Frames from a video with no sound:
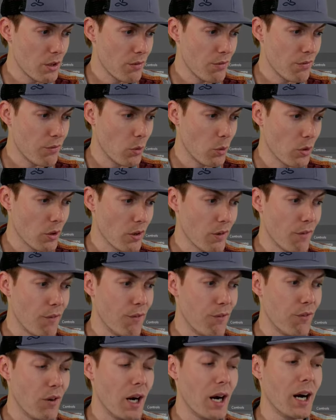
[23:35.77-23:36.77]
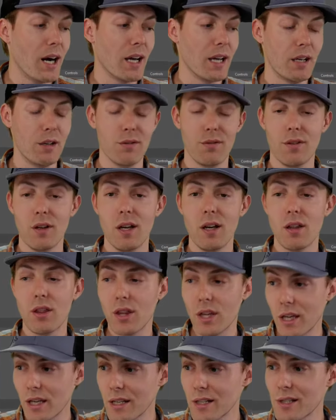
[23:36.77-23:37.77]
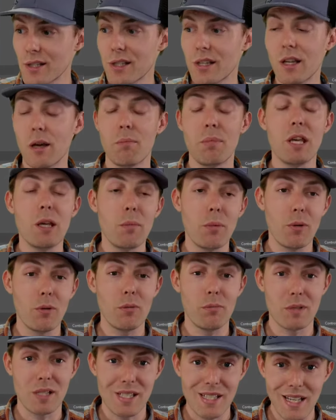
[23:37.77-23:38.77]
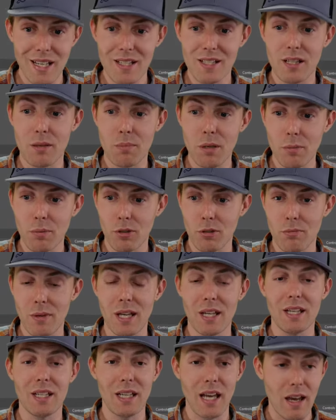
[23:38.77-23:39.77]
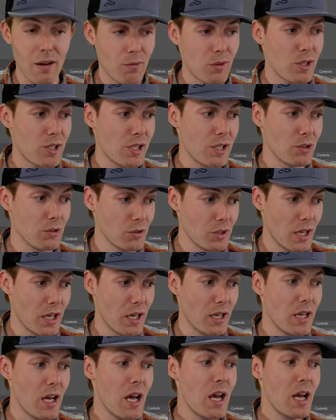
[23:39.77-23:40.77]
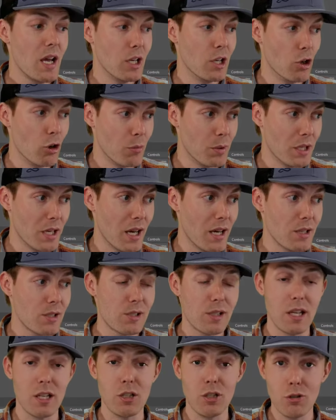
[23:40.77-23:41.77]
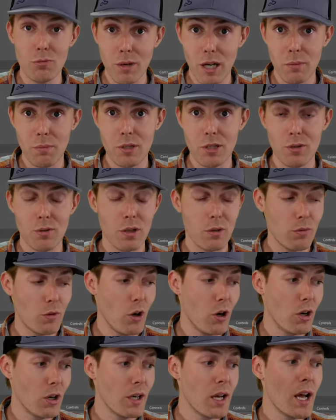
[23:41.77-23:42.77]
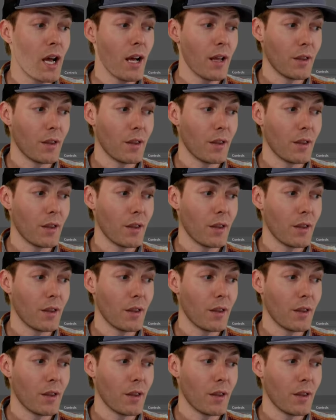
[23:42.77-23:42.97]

4, 5 mistakes that people are making every single day in OBS that you might be doing wrong